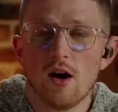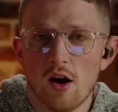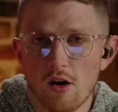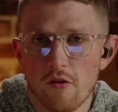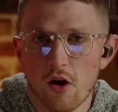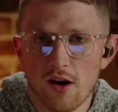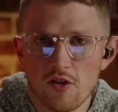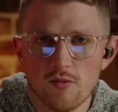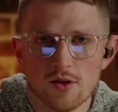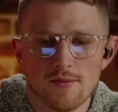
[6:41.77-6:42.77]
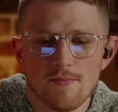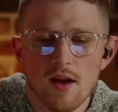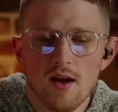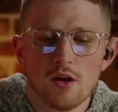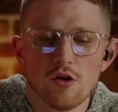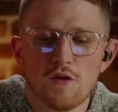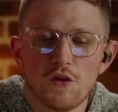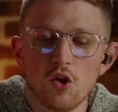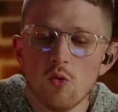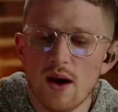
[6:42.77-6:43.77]
of our customers. Now, there are a
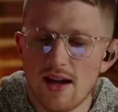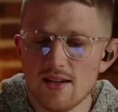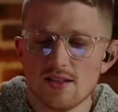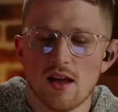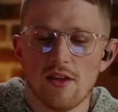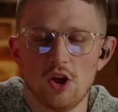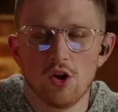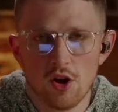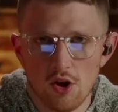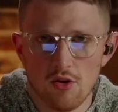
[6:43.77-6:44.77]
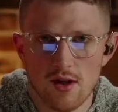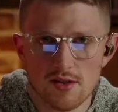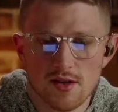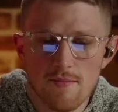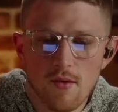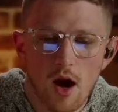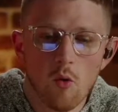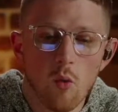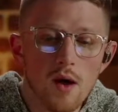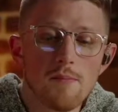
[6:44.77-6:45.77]
few ways that you can do this.
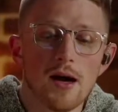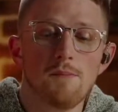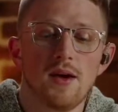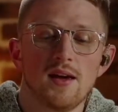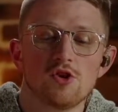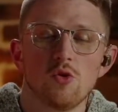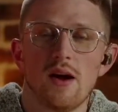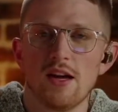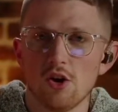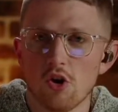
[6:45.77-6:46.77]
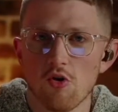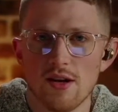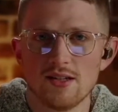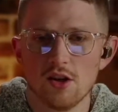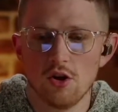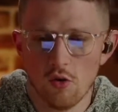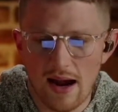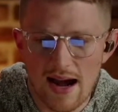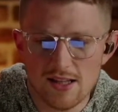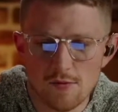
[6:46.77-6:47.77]
One might be to increase your
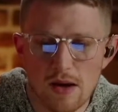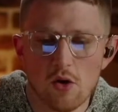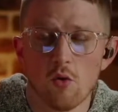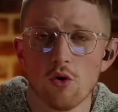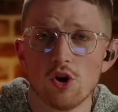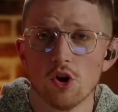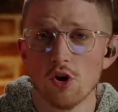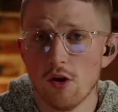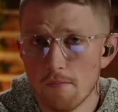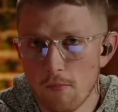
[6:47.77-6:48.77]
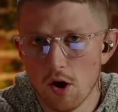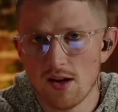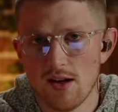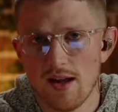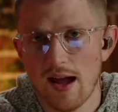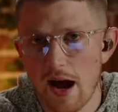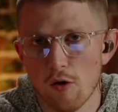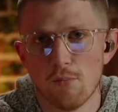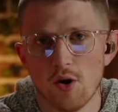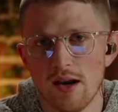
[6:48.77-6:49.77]
ad spend or your marketing
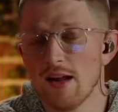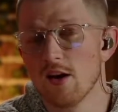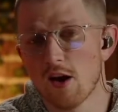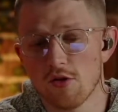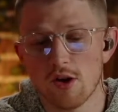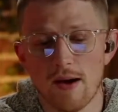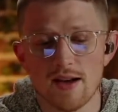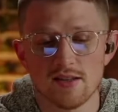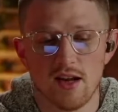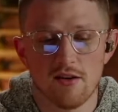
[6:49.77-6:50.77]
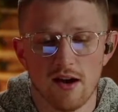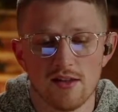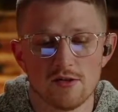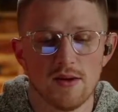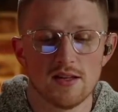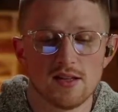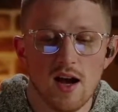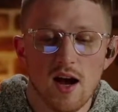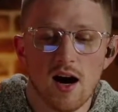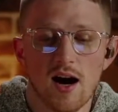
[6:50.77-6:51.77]
output in another capacity, right? This means
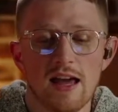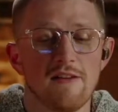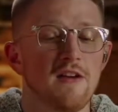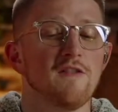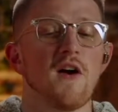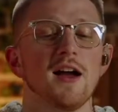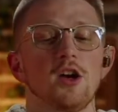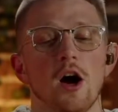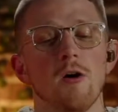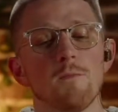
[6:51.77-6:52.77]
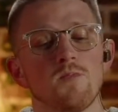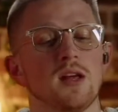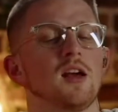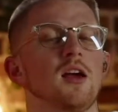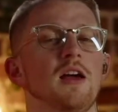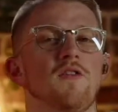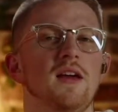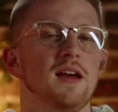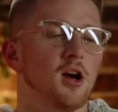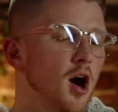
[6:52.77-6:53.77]
if I know that if
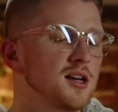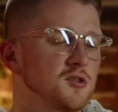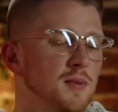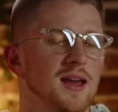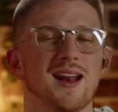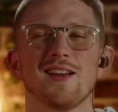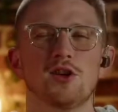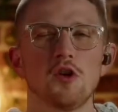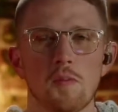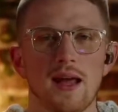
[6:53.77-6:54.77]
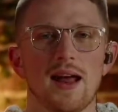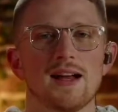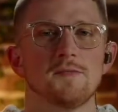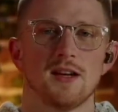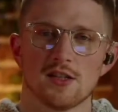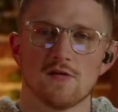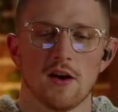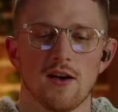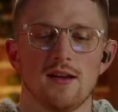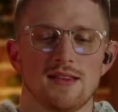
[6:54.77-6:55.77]
it costs me, and I like to use paid ads because it's
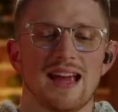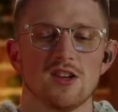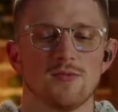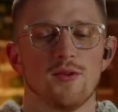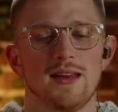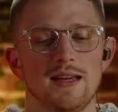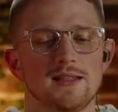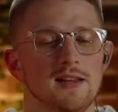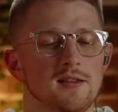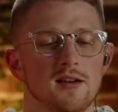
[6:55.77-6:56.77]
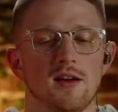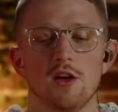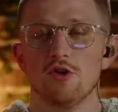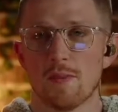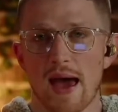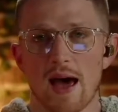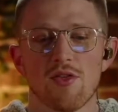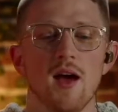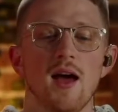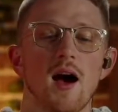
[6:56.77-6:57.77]
very tangible and easy to use math.